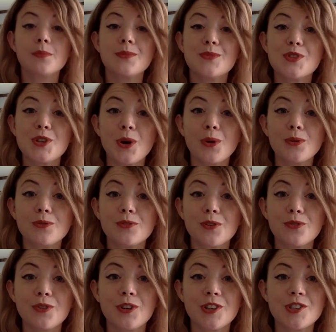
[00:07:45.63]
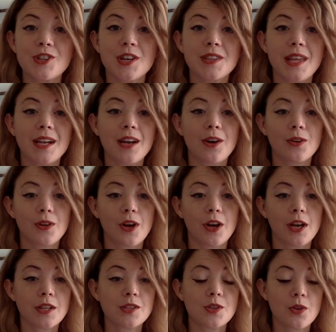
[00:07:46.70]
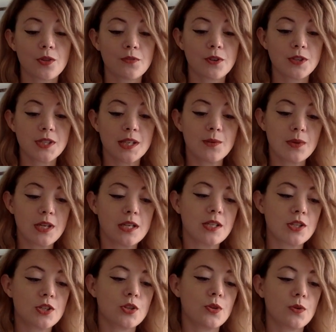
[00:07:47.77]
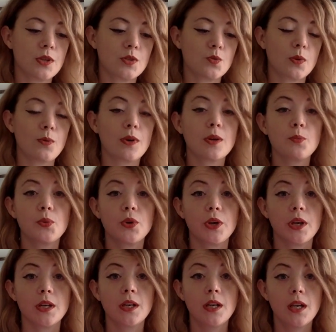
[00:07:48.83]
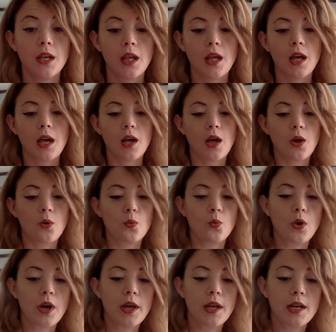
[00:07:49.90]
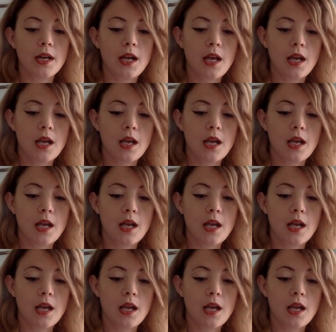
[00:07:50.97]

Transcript: So feel free to check that out. All right, so the first thing we need to do is we want to put one